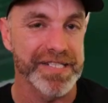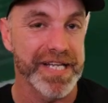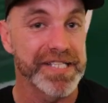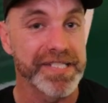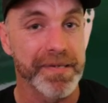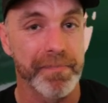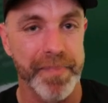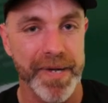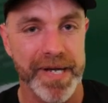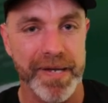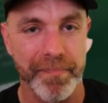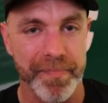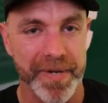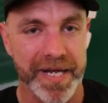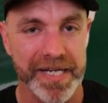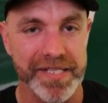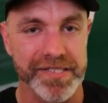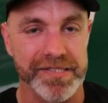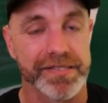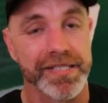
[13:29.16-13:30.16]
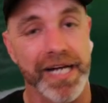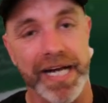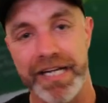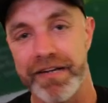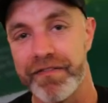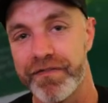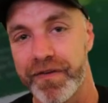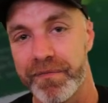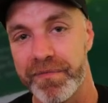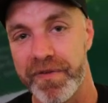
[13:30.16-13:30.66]
These are better picks
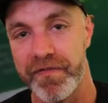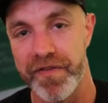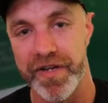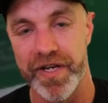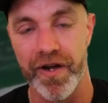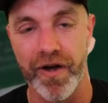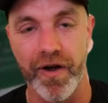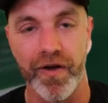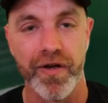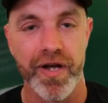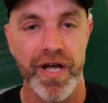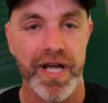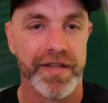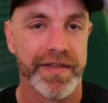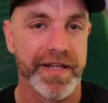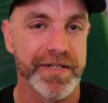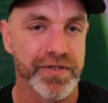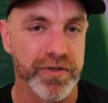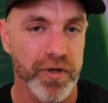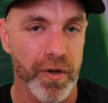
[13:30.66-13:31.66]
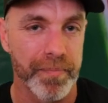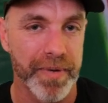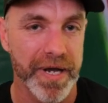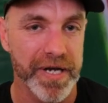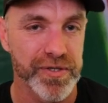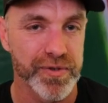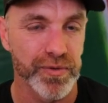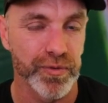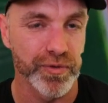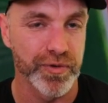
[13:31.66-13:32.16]
taken from the video that Slot
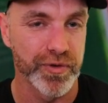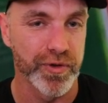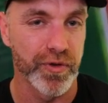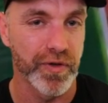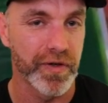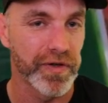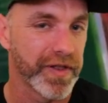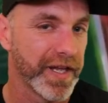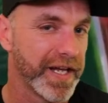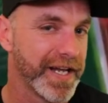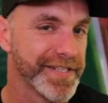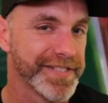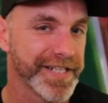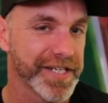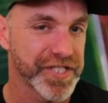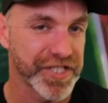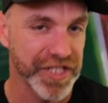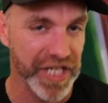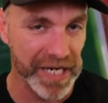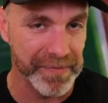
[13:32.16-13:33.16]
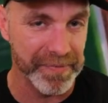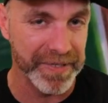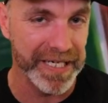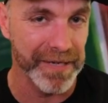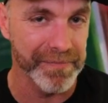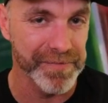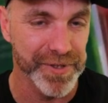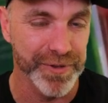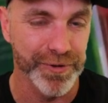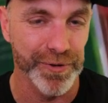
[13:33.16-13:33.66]
Pixel took. These are shaping
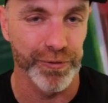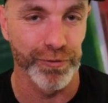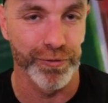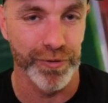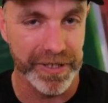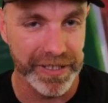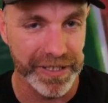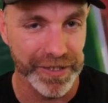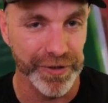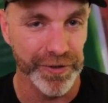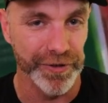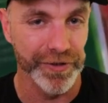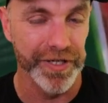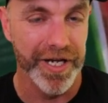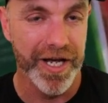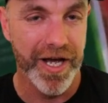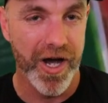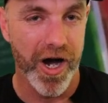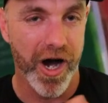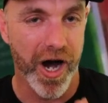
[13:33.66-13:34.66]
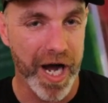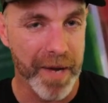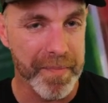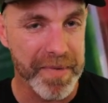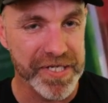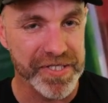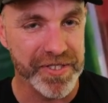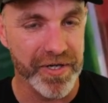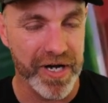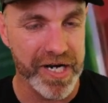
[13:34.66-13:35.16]
up to look really good. I'm
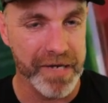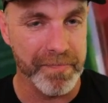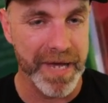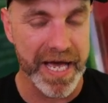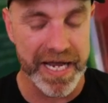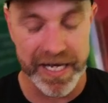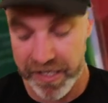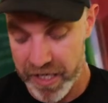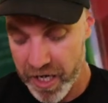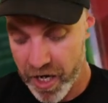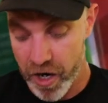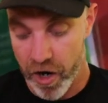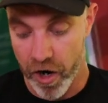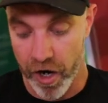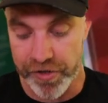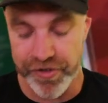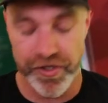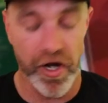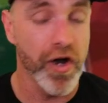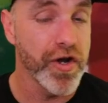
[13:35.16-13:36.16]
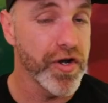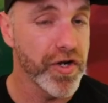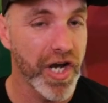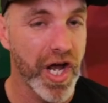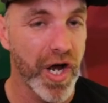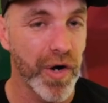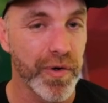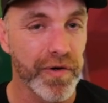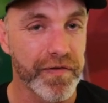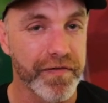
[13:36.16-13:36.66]
excited about it. I don't
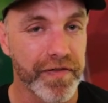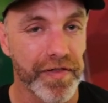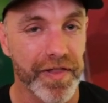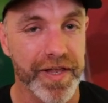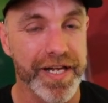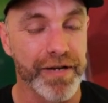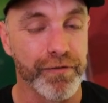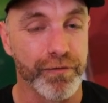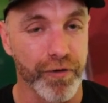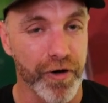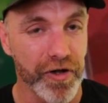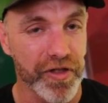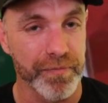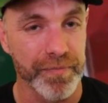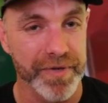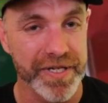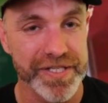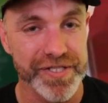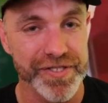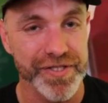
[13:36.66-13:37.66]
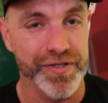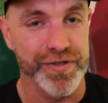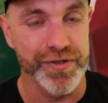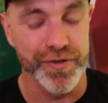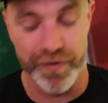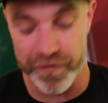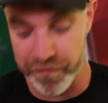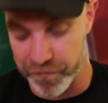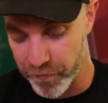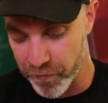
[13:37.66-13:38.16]
know if the Rothmans
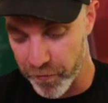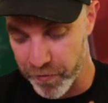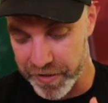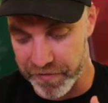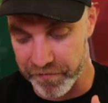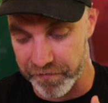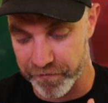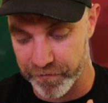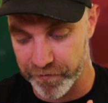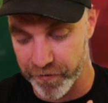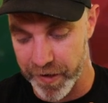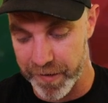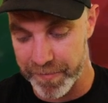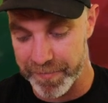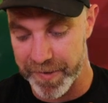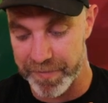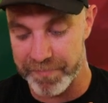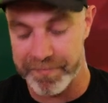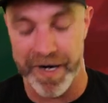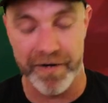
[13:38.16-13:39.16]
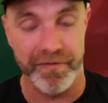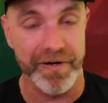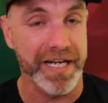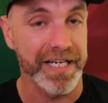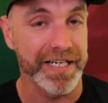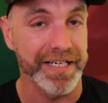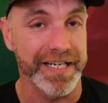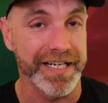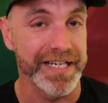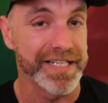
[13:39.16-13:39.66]
240 from
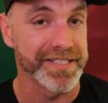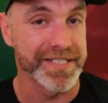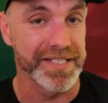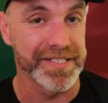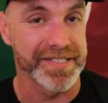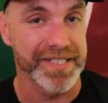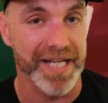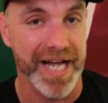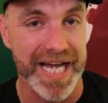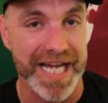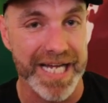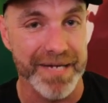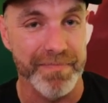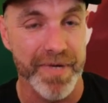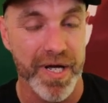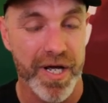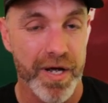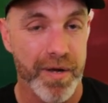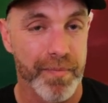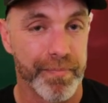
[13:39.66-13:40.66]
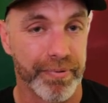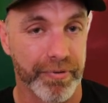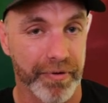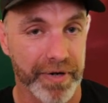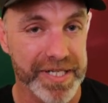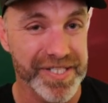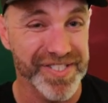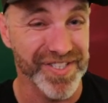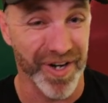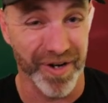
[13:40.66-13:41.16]
Moralic is the same
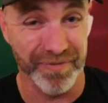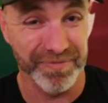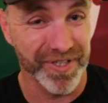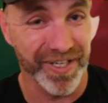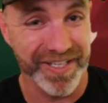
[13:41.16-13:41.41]
print. I'm